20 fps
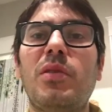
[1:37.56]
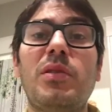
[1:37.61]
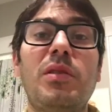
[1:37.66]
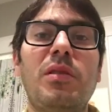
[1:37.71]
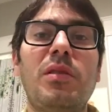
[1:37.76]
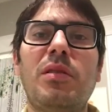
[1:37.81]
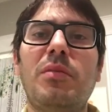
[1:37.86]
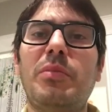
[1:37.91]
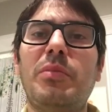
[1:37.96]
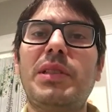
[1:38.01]

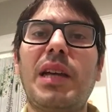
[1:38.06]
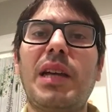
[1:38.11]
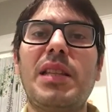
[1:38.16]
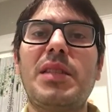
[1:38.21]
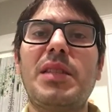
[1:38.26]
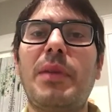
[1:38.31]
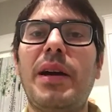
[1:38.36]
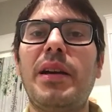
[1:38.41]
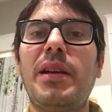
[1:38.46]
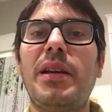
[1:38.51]

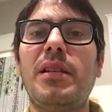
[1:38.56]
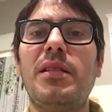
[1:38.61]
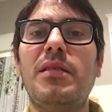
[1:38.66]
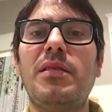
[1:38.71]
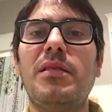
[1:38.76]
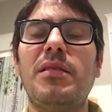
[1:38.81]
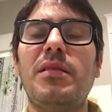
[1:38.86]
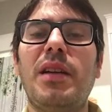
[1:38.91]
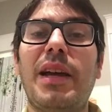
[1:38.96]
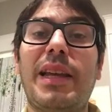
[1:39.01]
besides my
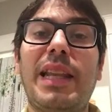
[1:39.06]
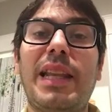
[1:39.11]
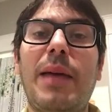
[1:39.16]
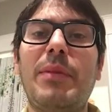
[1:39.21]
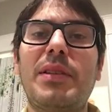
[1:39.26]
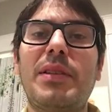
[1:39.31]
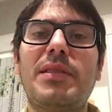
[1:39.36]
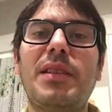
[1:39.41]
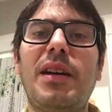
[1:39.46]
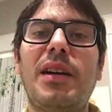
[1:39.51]

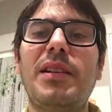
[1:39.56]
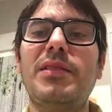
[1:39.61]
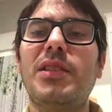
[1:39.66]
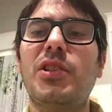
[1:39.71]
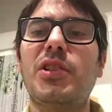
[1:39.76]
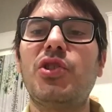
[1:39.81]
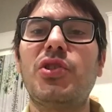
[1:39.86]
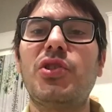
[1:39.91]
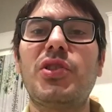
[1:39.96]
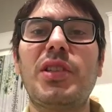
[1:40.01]
academic studies, I
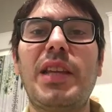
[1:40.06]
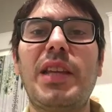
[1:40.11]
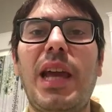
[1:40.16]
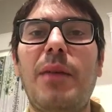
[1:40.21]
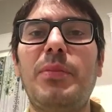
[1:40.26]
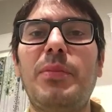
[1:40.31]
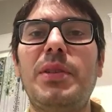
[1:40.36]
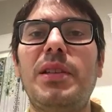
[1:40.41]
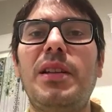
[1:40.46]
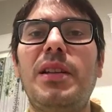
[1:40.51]
just
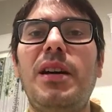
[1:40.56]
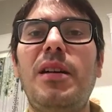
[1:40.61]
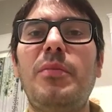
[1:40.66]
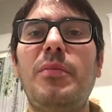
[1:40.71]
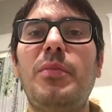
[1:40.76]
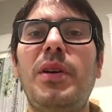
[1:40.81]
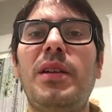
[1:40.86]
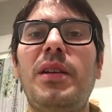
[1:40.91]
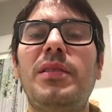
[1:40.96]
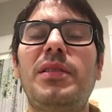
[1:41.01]
kept it
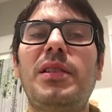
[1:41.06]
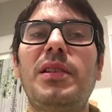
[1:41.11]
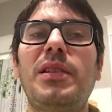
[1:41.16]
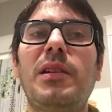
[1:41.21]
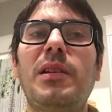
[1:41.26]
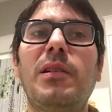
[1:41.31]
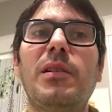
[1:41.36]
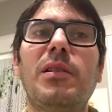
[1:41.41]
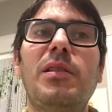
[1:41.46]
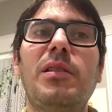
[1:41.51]
up
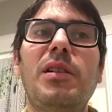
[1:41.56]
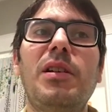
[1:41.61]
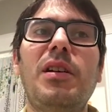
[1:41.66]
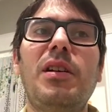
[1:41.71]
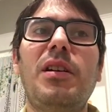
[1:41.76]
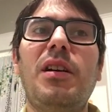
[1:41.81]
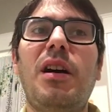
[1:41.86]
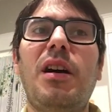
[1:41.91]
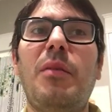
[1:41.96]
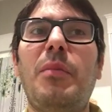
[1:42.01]
until
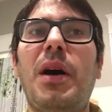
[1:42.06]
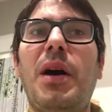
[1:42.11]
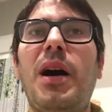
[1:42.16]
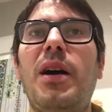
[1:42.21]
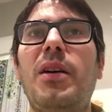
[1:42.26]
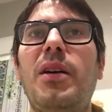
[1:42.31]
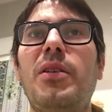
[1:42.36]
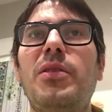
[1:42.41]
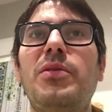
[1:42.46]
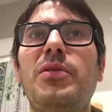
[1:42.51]

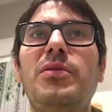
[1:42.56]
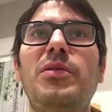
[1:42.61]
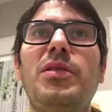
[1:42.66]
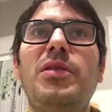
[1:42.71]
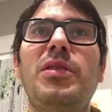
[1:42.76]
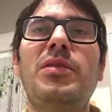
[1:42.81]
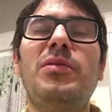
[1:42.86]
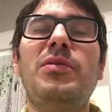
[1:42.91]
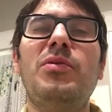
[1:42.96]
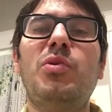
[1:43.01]
about
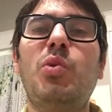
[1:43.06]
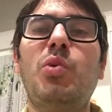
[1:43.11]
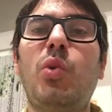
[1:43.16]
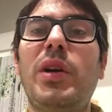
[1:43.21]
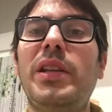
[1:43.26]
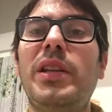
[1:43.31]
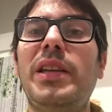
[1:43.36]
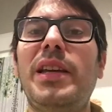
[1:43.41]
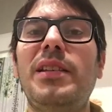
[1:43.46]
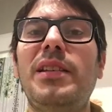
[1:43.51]
in
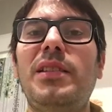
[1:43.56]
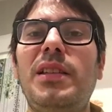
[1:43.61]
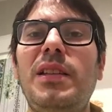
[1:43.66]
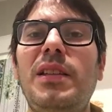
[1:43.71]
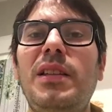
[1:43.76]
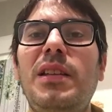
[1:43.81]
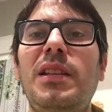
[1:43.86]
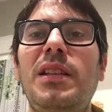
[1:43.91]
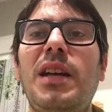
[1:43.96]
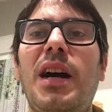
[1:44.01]

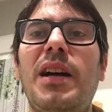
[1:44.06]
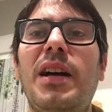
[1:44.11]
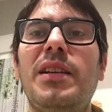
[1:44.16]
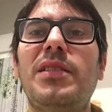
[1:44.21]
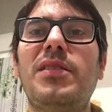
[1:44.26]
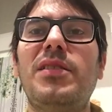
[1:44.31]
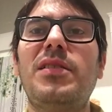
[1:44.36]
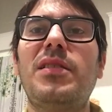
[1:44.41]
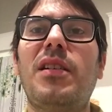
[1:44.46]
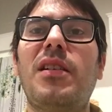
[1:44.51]
2018, I
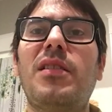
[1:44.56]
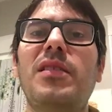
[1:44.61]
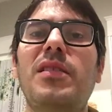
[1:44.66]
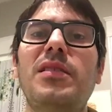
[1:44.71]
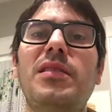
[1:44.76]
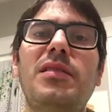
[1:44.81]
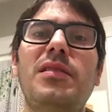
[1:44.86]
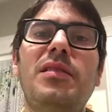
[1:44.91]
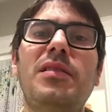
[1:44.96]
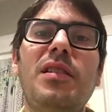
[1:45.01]

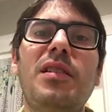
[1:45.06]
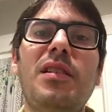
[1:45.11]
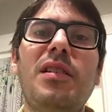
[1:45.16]
started